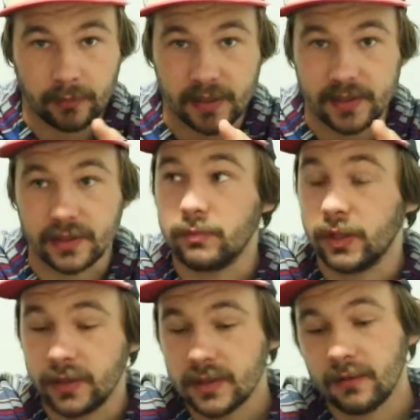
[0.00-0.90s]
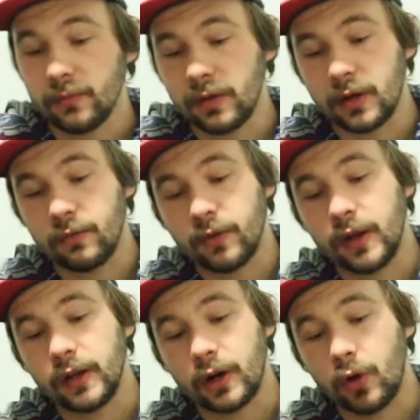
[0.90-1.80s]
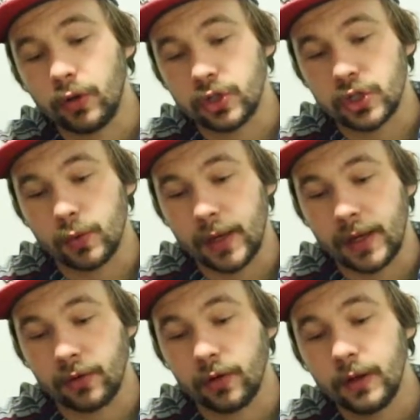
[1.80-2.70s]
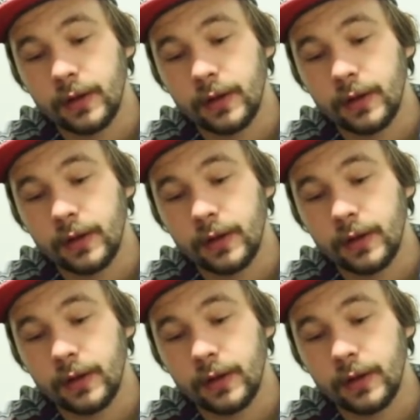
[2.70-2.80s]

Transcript: because there's millions of them, you can find a cold shoe handle